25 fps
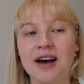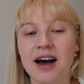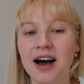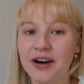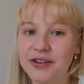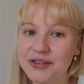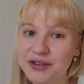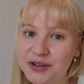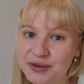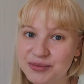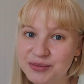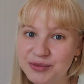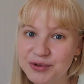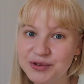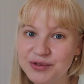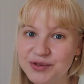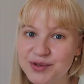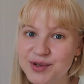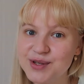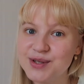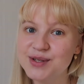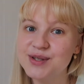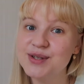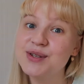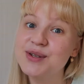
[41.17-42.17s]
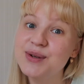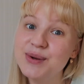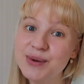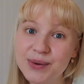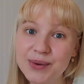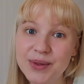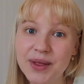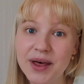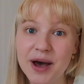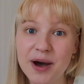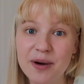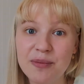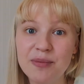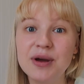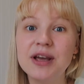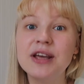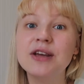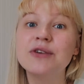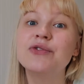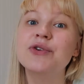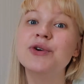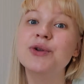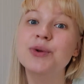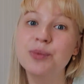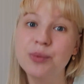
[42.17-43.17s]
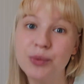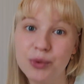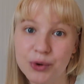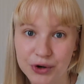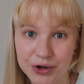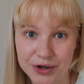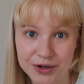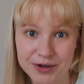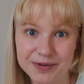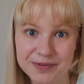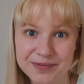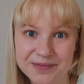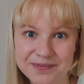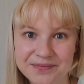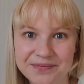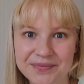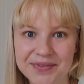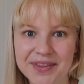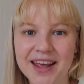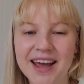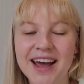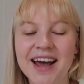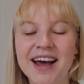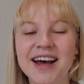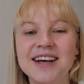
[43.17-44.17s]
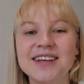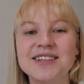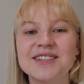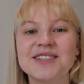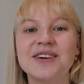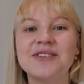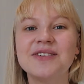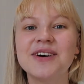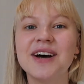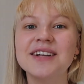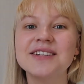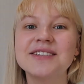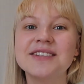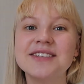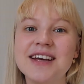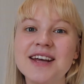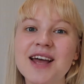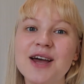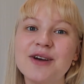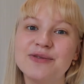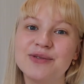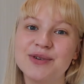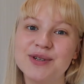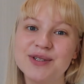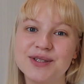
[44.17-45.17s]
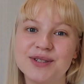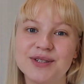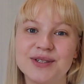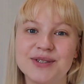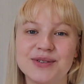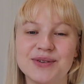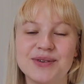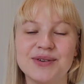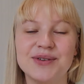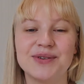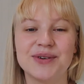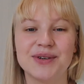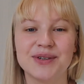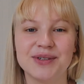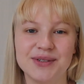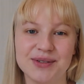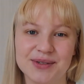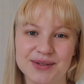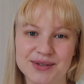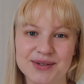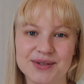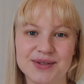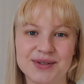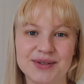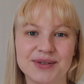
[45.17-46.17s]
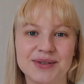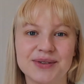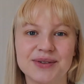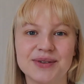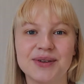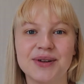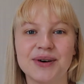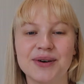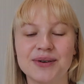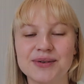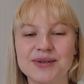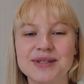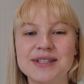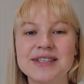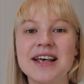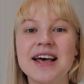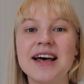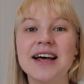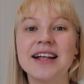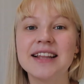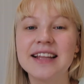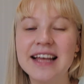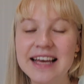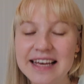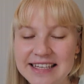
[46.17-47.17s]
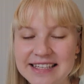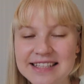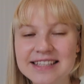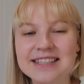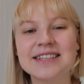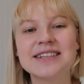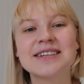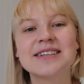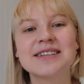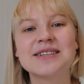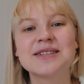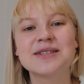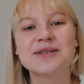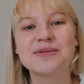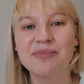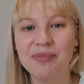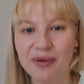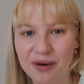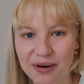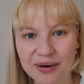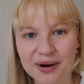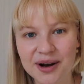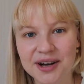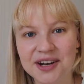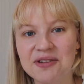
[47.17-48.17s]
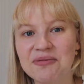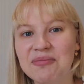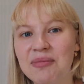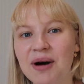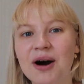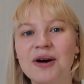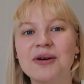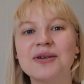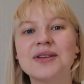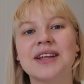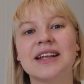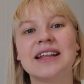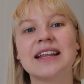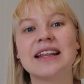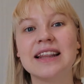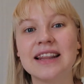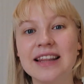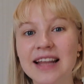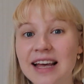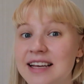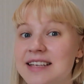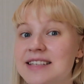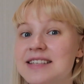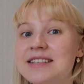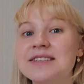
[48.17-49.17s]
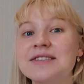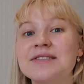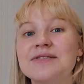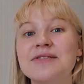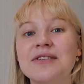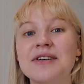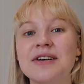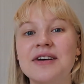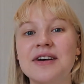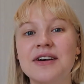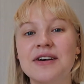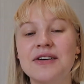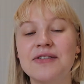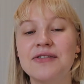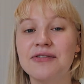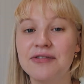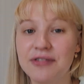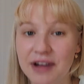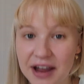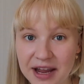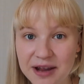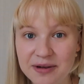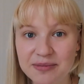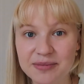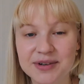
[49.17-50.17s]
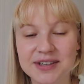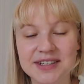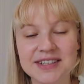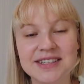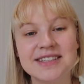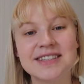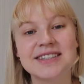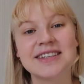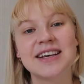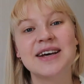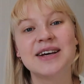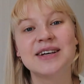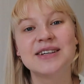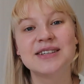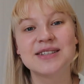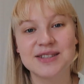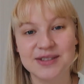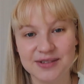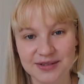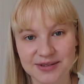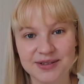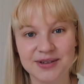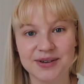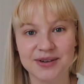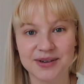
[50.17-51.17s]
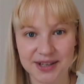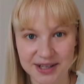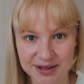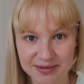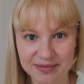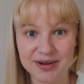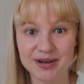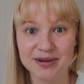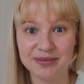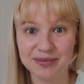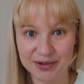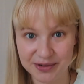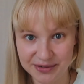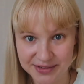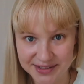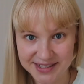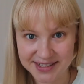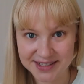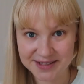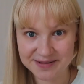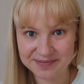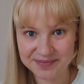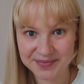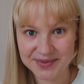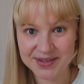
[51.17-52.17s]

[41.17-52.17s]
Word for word: other movies to them even more. So, and today I wanted to introduce to you those less spoken about and less famous Studio Ghibli movies.